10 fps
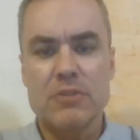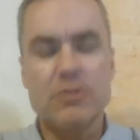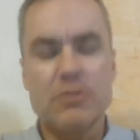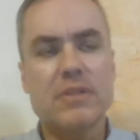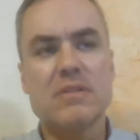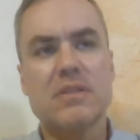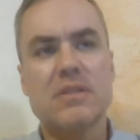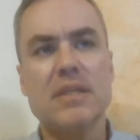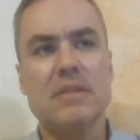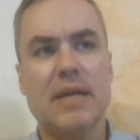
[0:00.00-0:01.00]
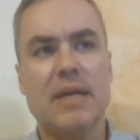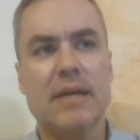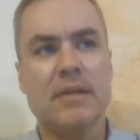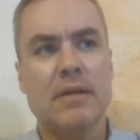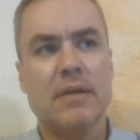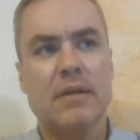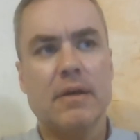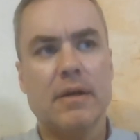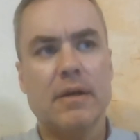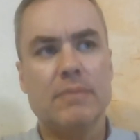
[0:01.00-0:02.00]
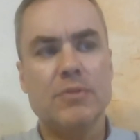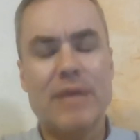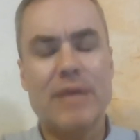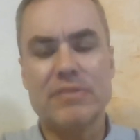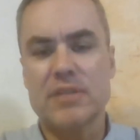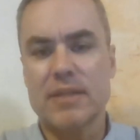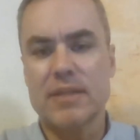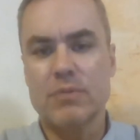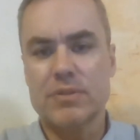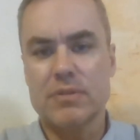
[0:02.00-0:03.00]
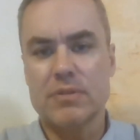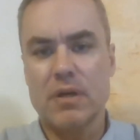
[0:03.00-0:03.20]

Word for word: So you can see that um, you have to take it with